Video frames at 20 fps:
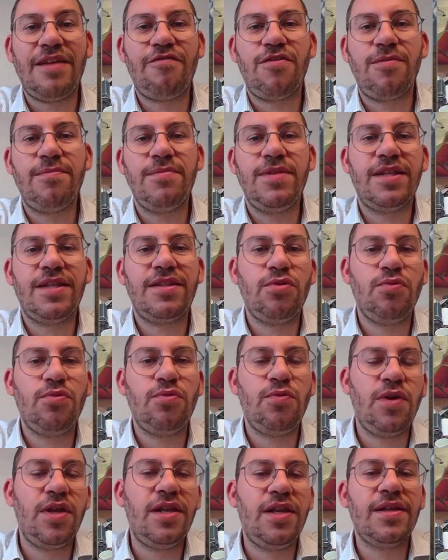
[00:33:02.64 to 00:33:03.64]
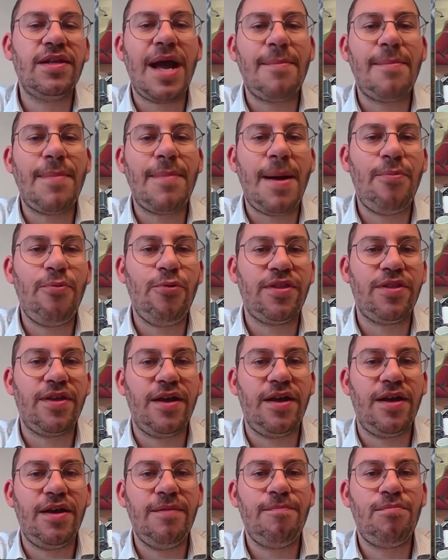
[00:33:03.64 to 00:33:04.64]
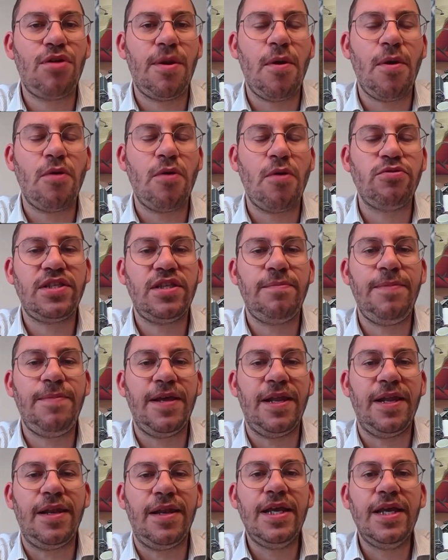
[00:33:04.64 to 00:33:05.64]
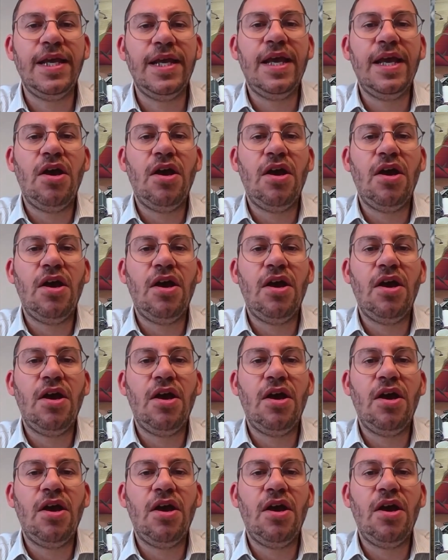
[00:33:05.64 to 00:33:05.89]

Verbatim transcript: done from that, it will come up with a proposed bill.